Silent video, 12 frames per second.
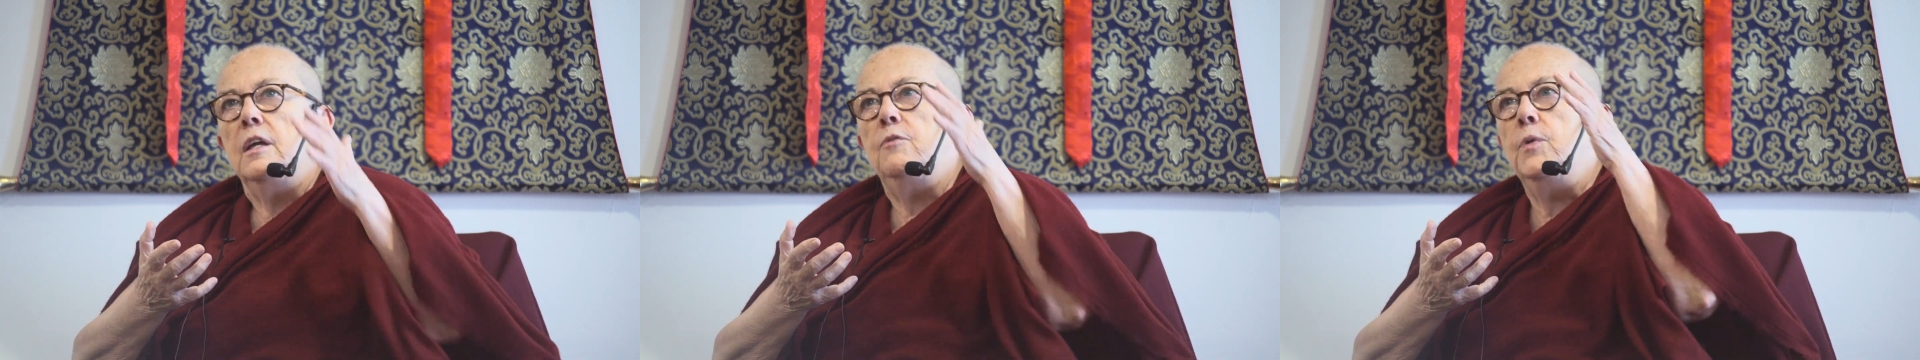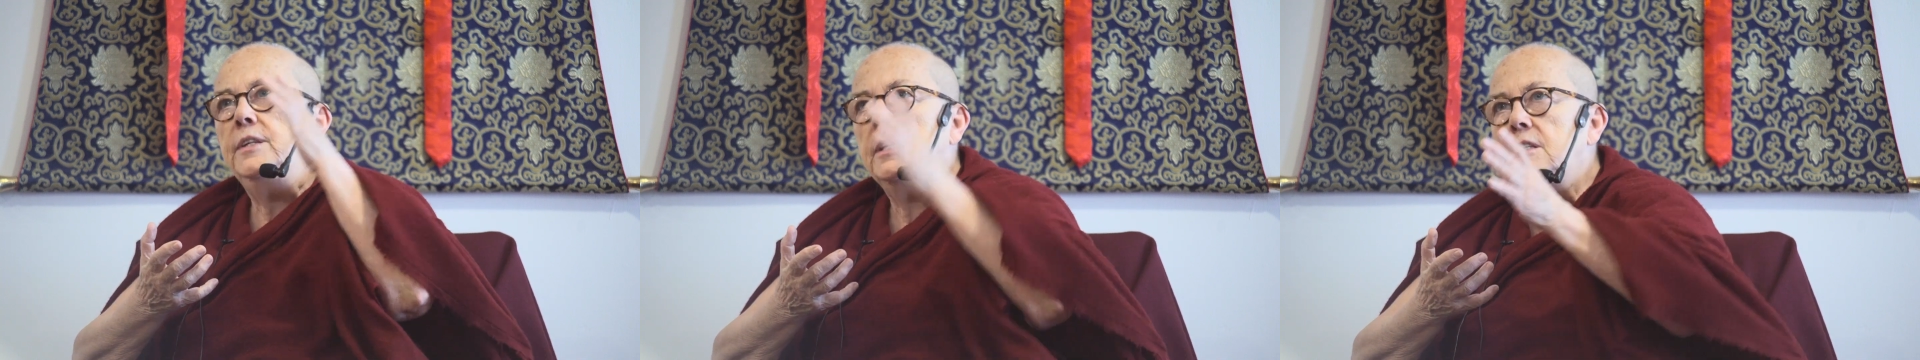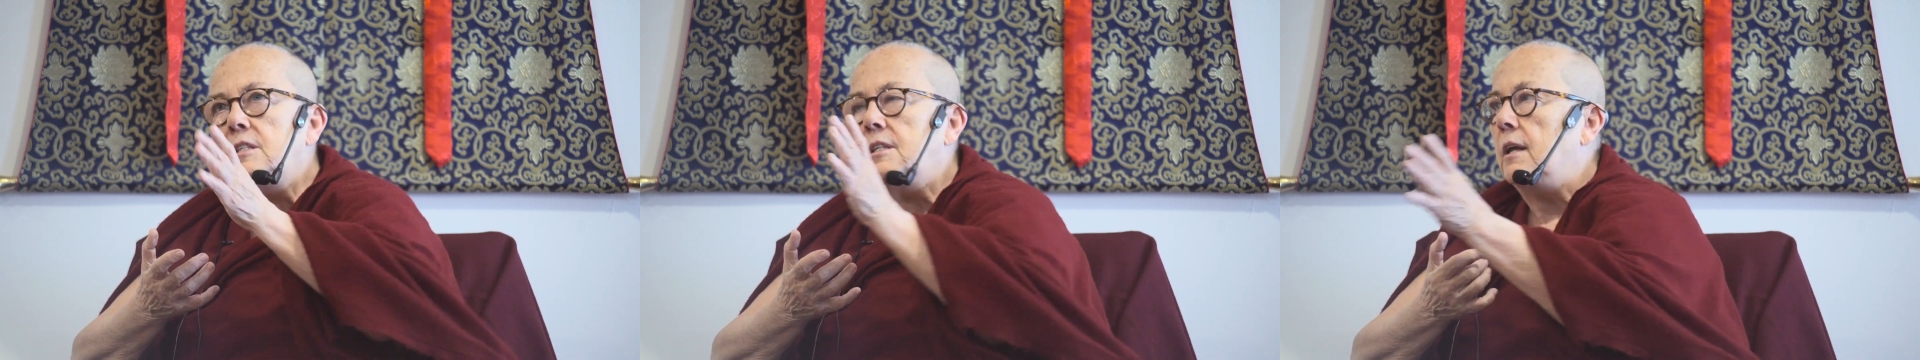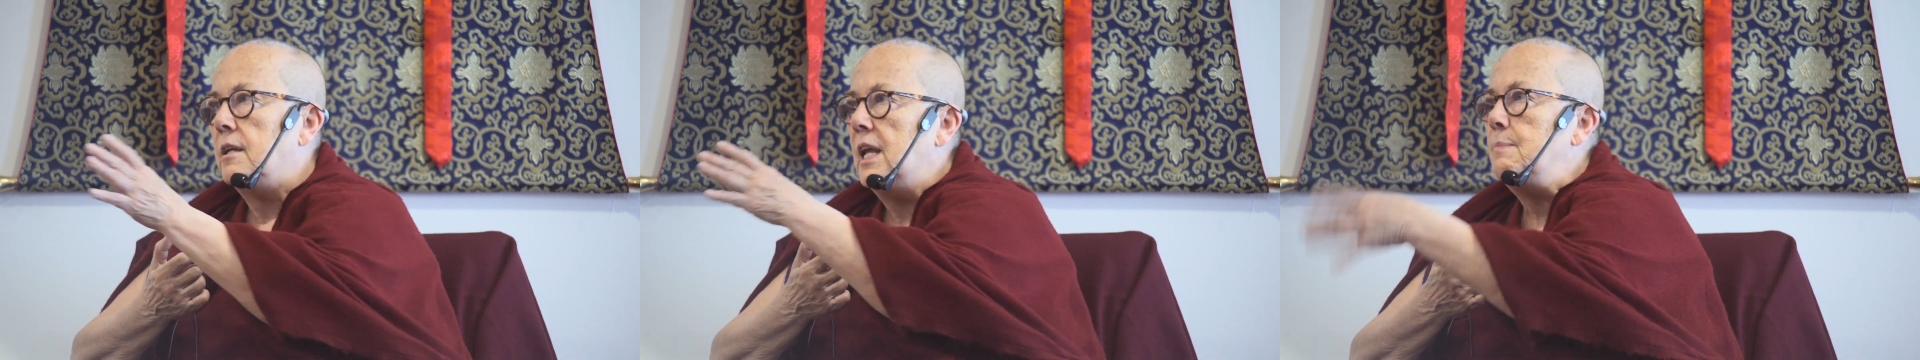if we didn't
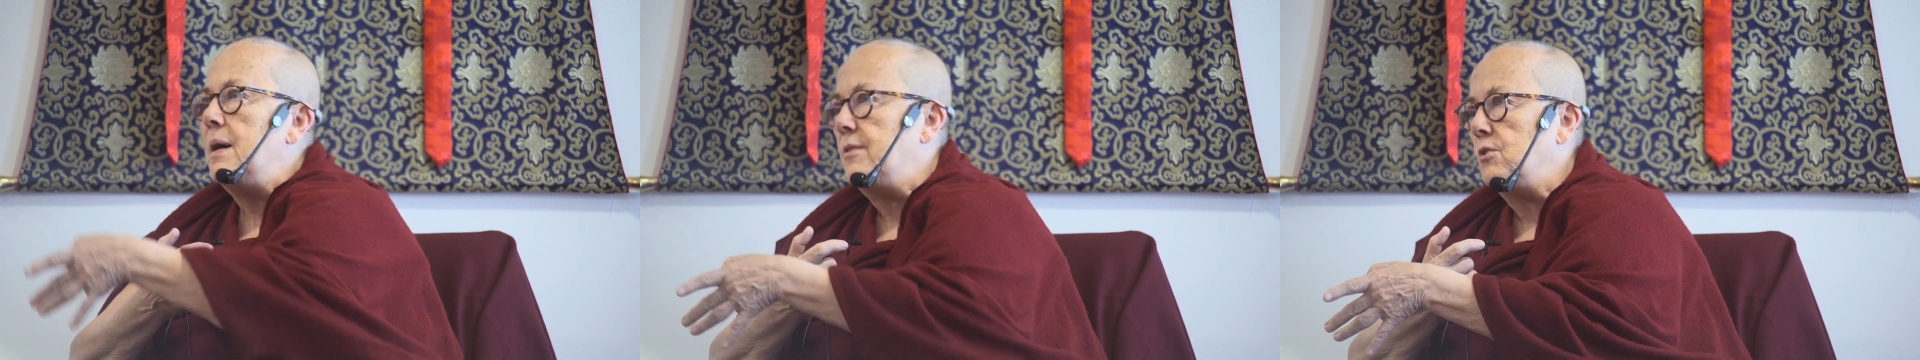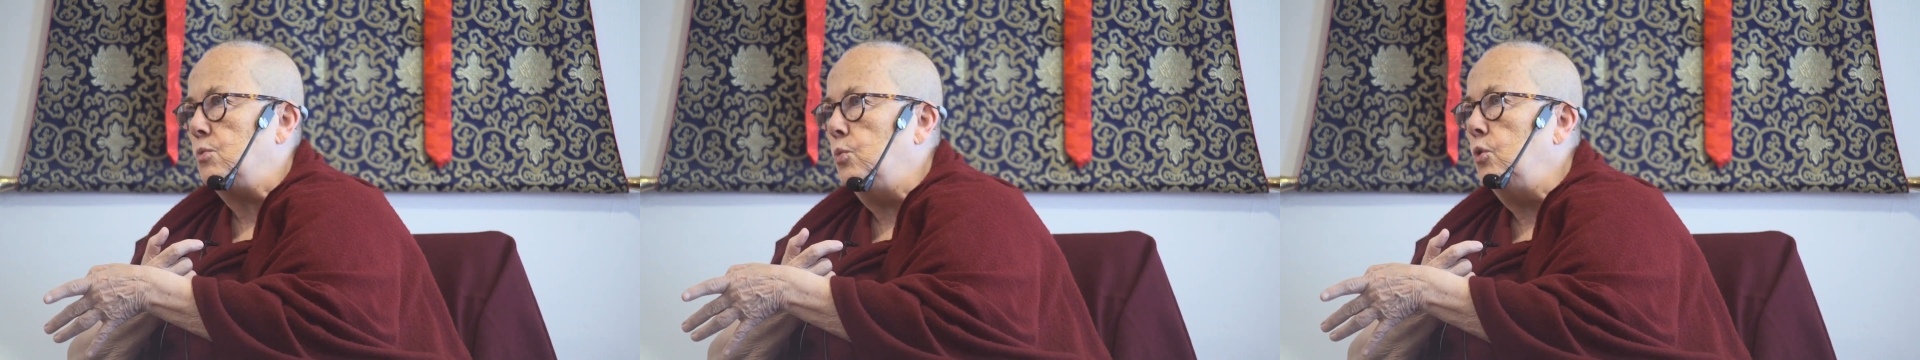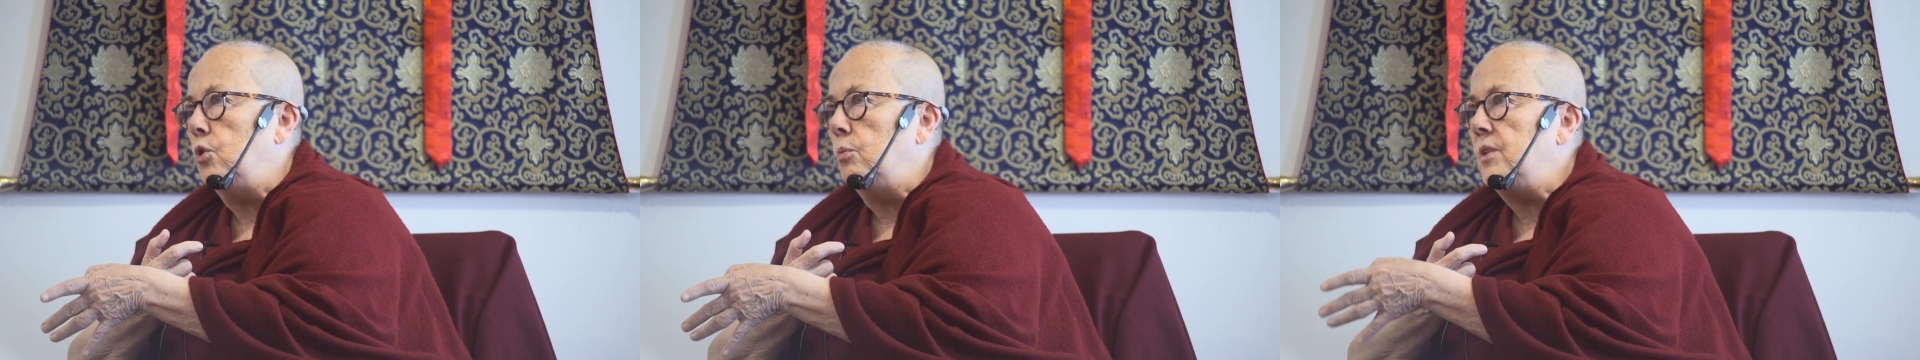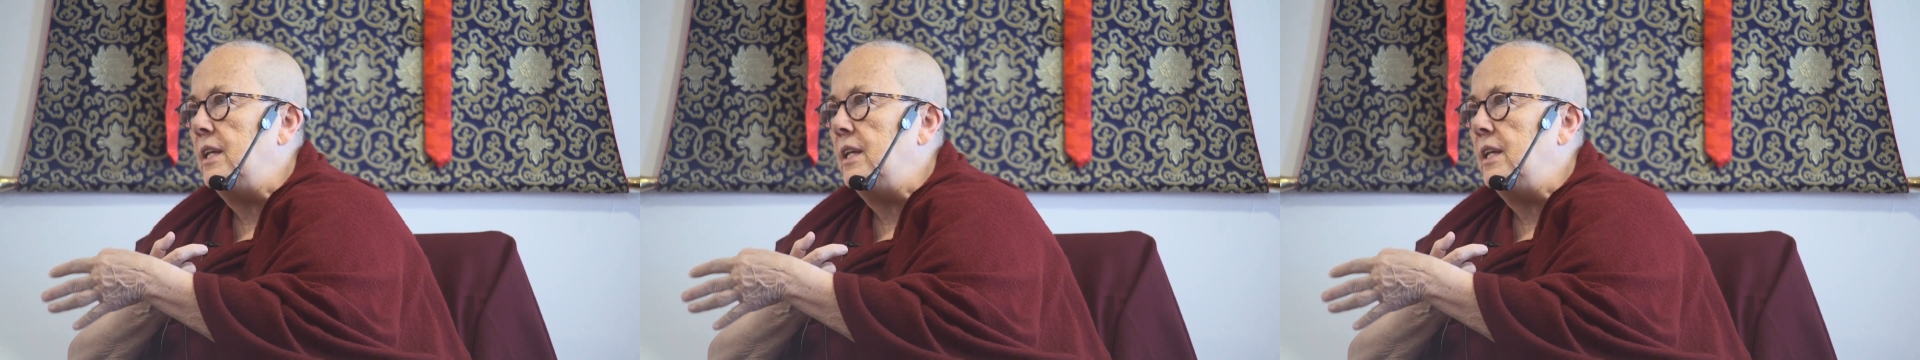start in our mother's womb,